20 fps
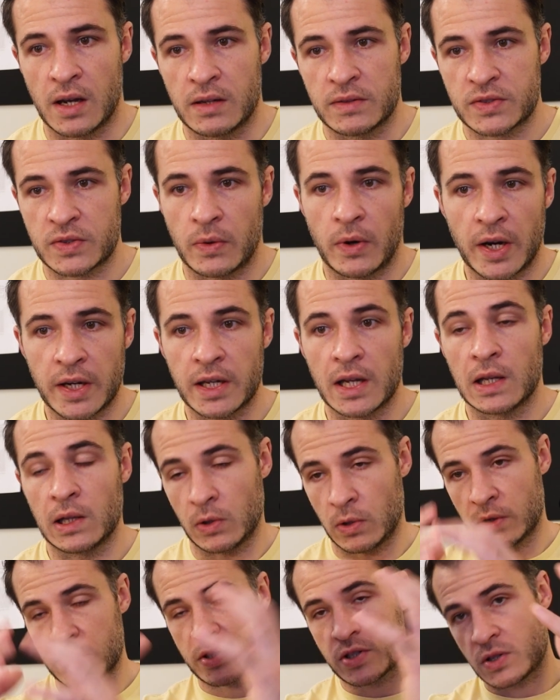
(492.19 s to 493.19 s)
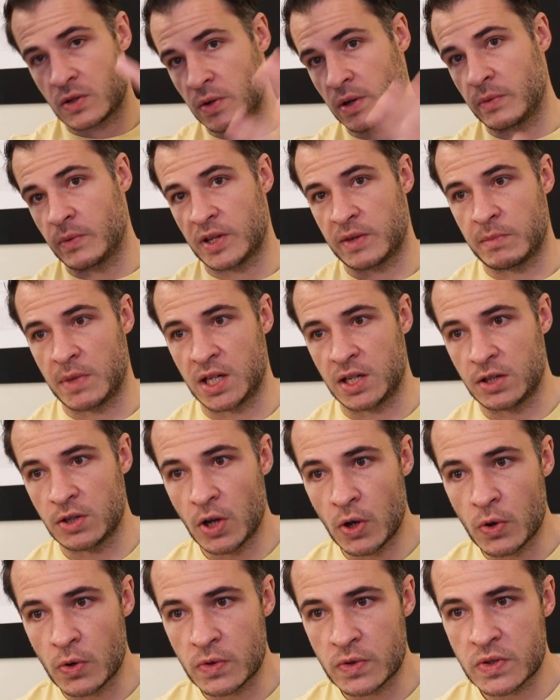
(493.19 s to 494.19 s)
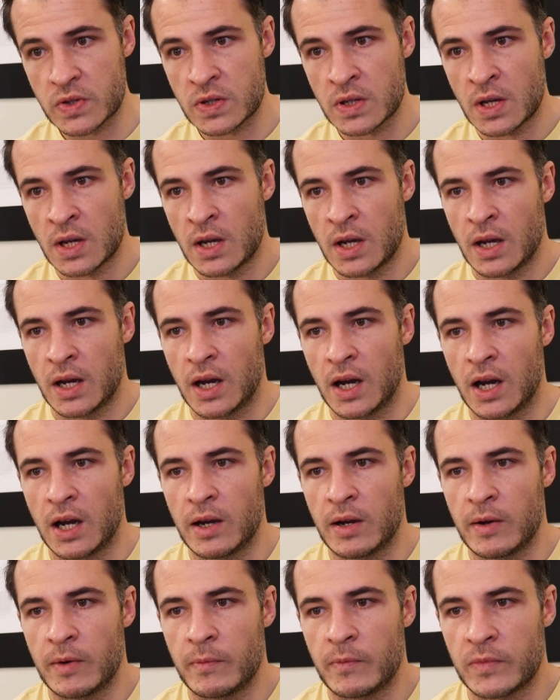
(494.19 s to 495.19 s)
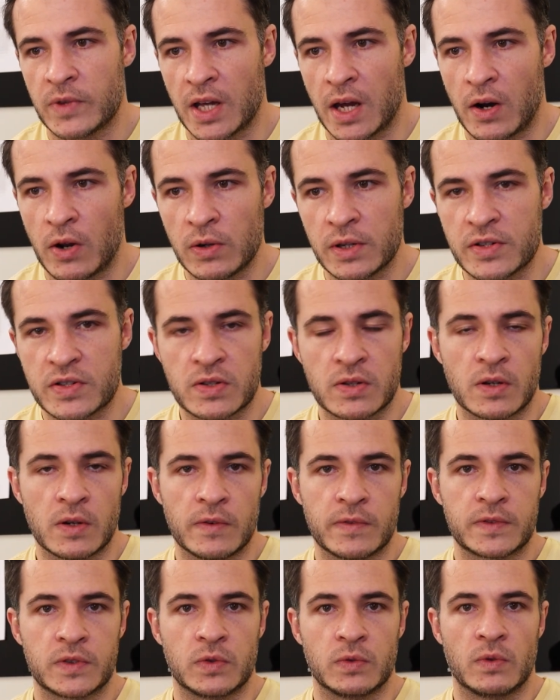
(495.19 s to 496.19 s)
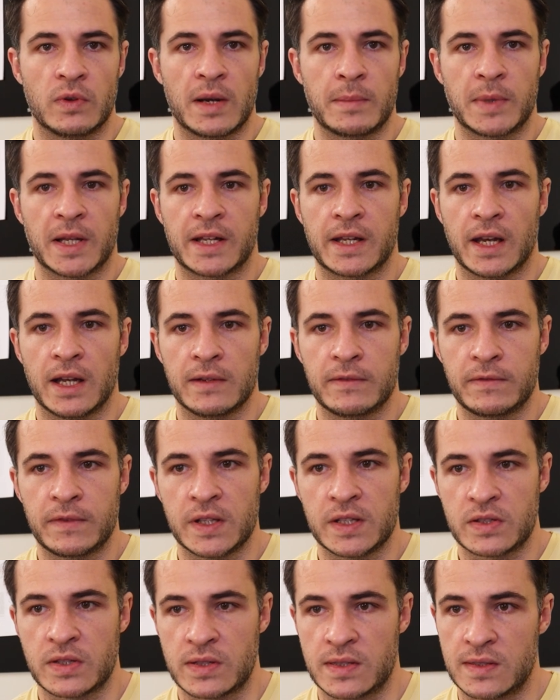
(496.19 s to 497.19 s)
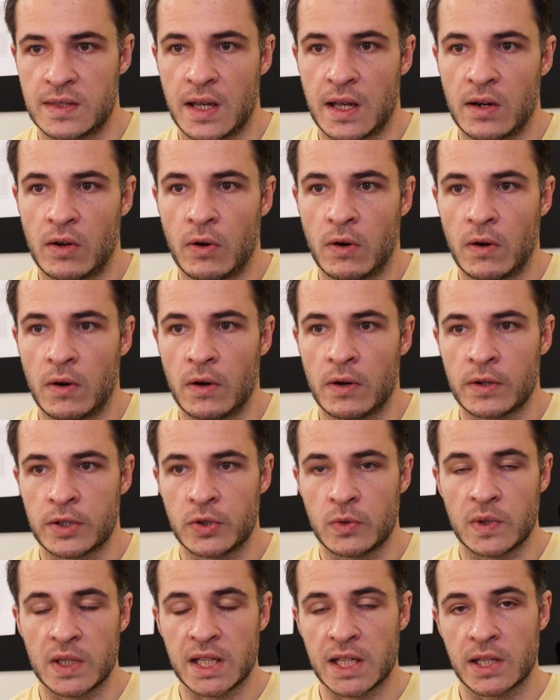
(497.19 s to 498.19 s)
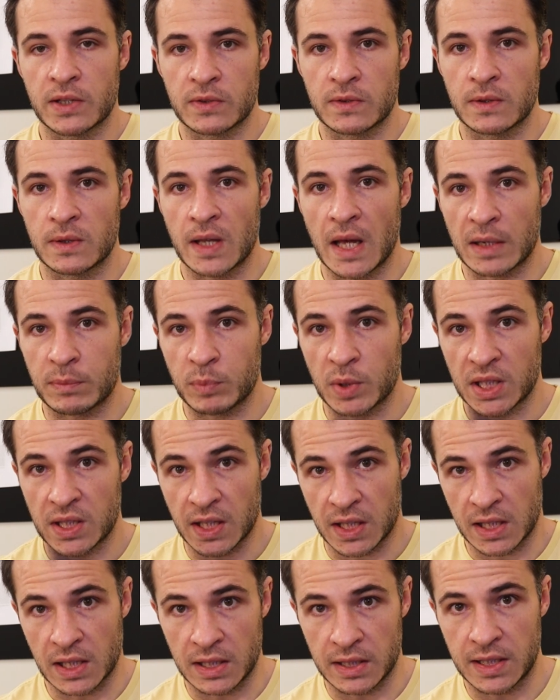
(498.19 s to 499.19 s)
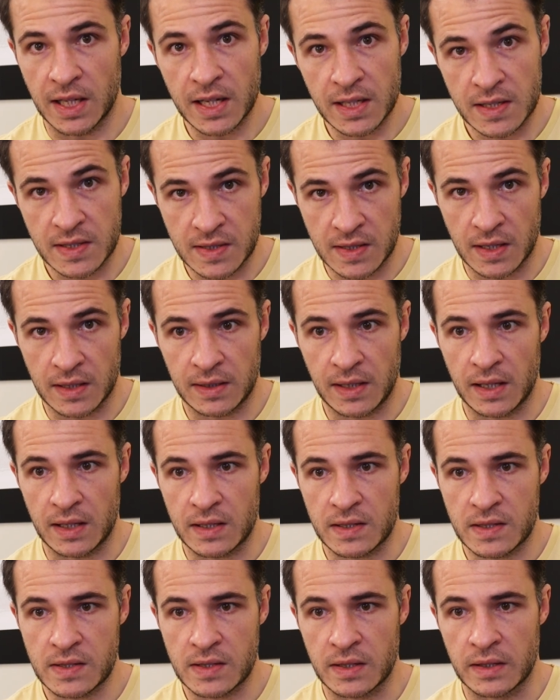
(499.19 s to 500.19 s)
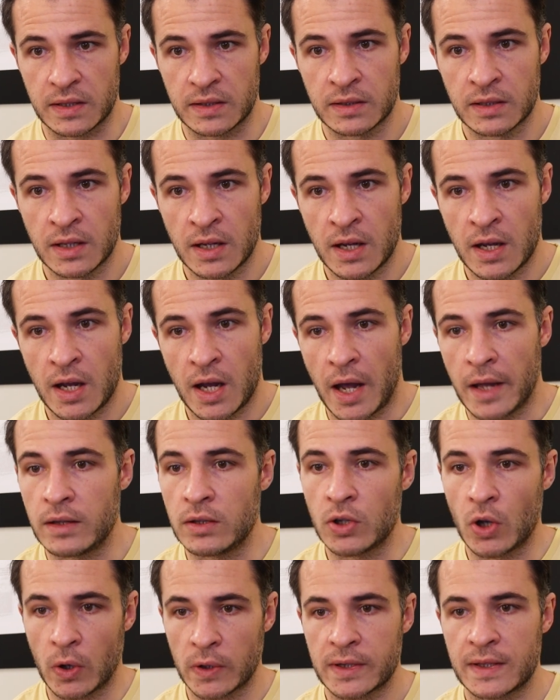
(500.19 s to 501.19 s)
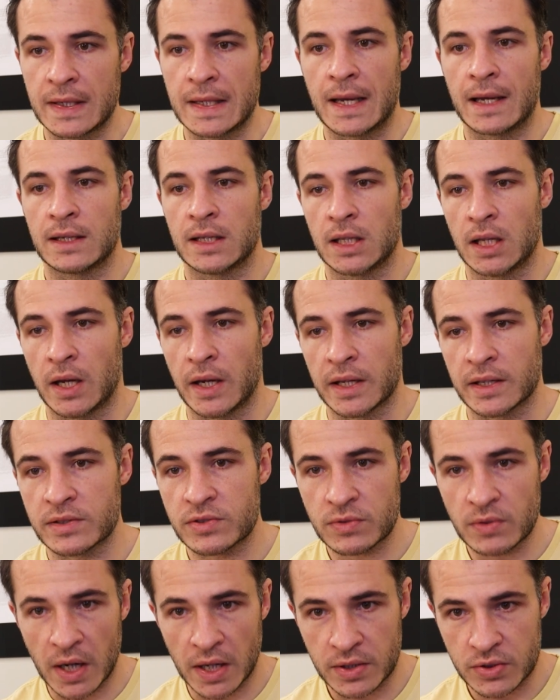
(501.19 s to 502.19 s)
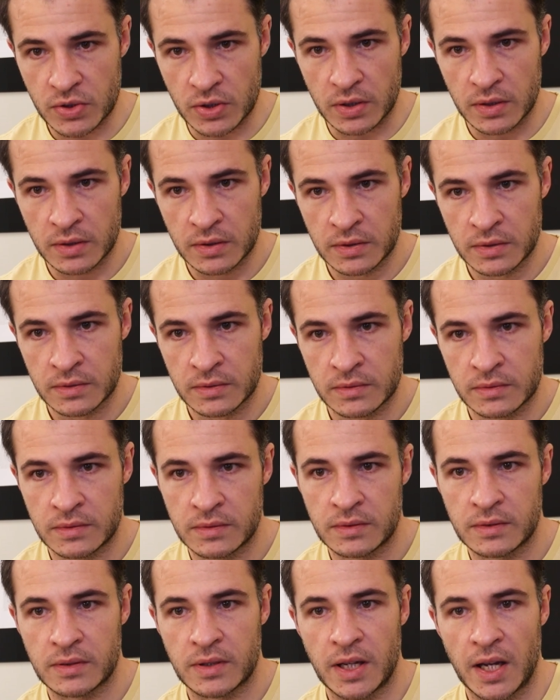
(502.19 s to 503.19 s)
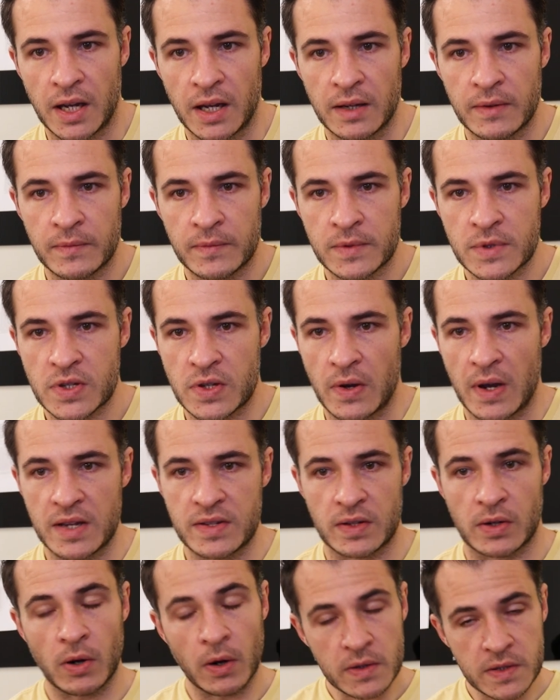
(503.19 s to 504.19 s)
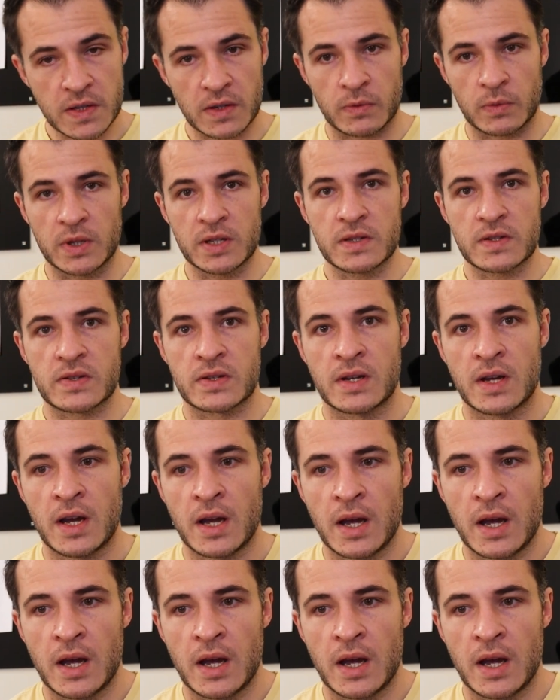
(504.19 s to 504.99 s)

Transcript: so i.e. a large tree with many nodes that only serve to replicate features that are unique to that particular data set that it's seen, and not the underlying structure. Okay, so as a consequence,